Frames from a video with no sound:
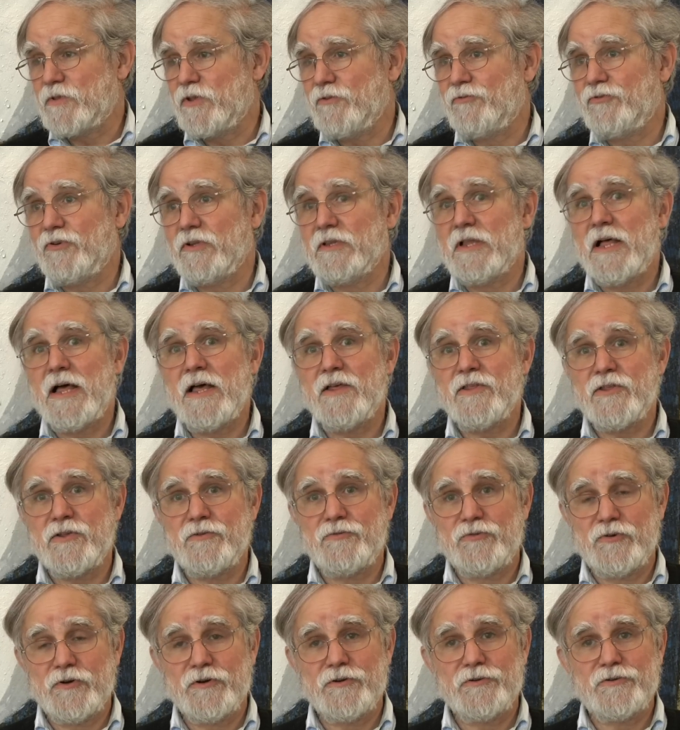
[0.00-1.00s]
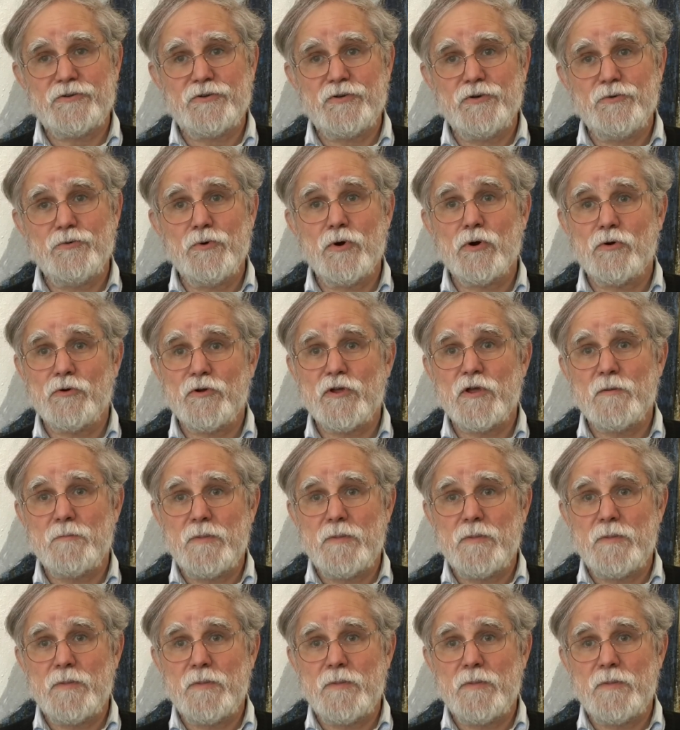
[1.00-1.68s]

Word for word: to philosophers to worry